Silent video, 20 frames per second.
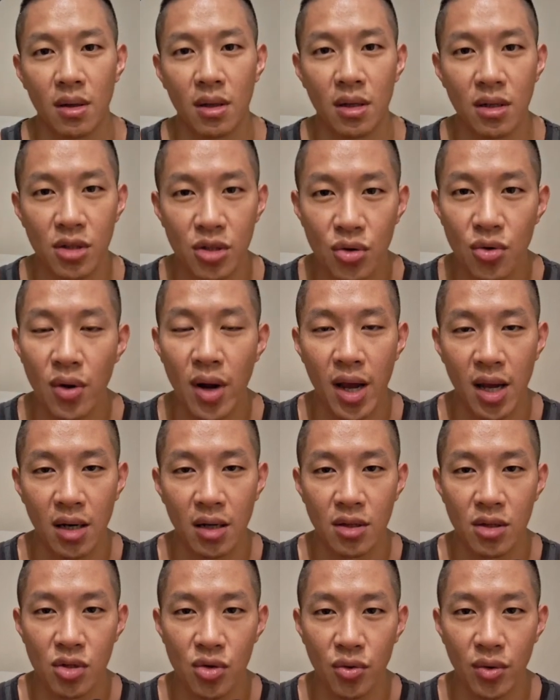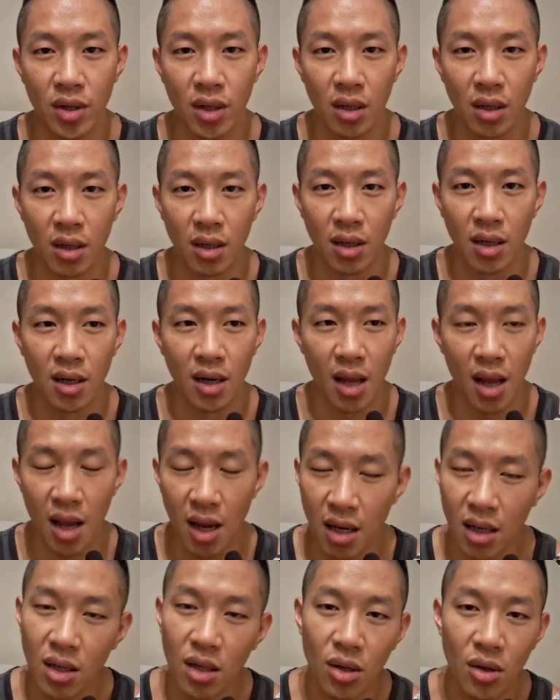a two-handed swing in
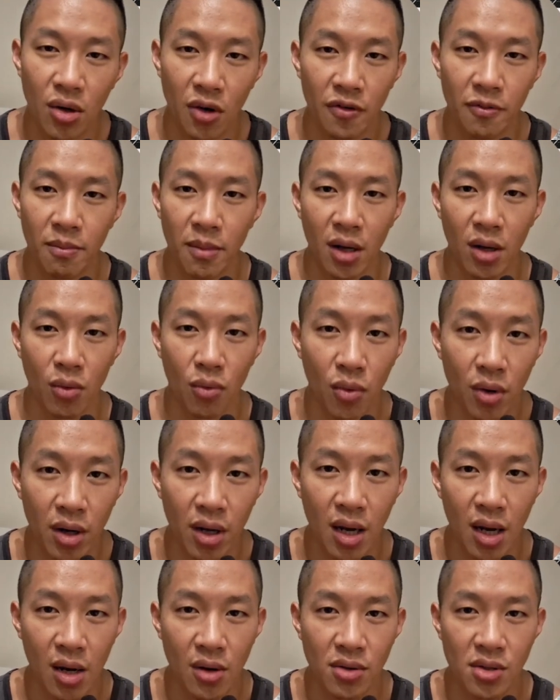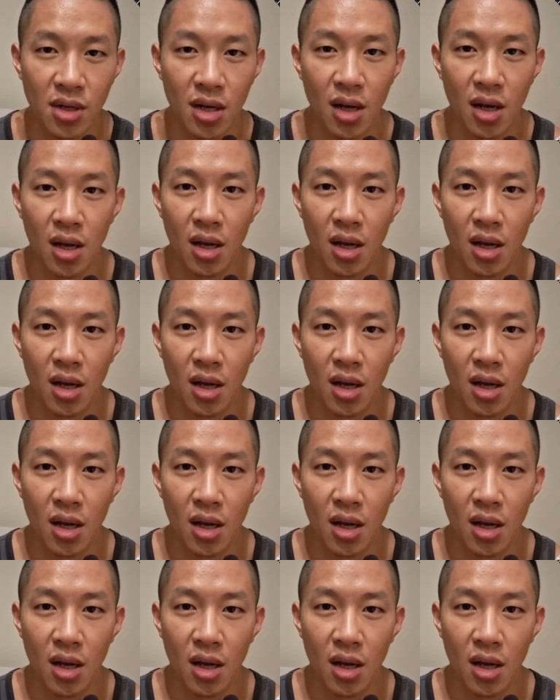any of my workouts.